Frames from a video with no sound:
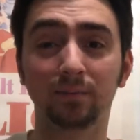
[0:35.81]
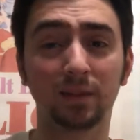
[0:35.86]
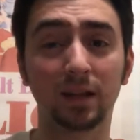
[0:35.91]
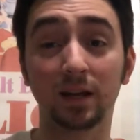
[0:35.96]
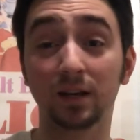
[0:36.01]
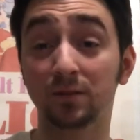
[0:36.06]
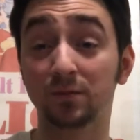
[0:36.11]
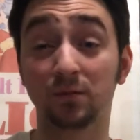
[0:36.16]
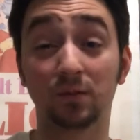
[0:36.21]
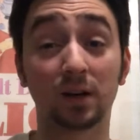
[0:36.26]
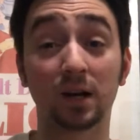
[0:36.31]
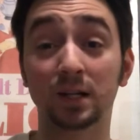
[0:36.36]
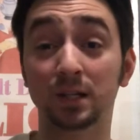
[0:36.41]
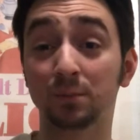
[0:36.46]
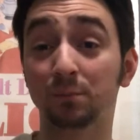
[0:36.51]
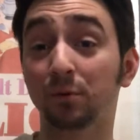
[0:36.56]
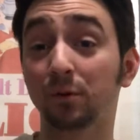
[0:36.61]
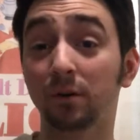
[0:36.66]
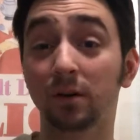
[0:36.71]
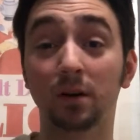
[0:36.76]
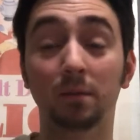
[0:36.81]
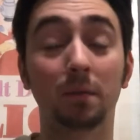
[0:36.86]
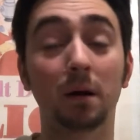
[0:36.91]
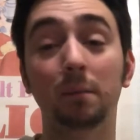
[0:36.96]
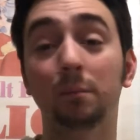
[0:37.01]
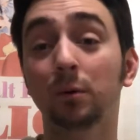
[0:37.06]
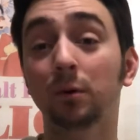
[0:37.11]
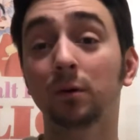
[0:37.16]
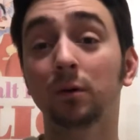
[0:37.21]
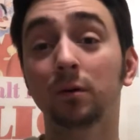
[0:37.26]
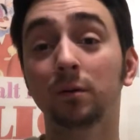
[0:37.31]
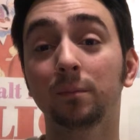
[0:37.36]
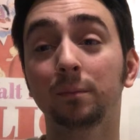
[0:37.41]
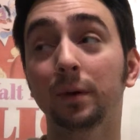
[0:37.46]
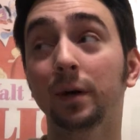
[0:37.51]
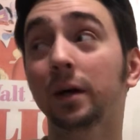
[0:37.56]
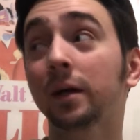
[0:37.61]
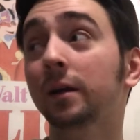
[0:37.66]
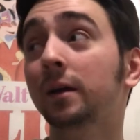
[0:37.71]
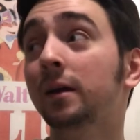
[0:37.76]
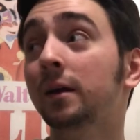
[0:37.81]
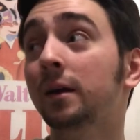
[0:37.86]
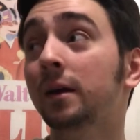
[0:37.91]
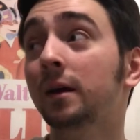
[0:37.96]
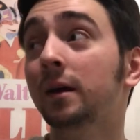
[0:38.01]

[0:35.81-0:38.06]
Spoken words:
They just forgot to put it in my poll, but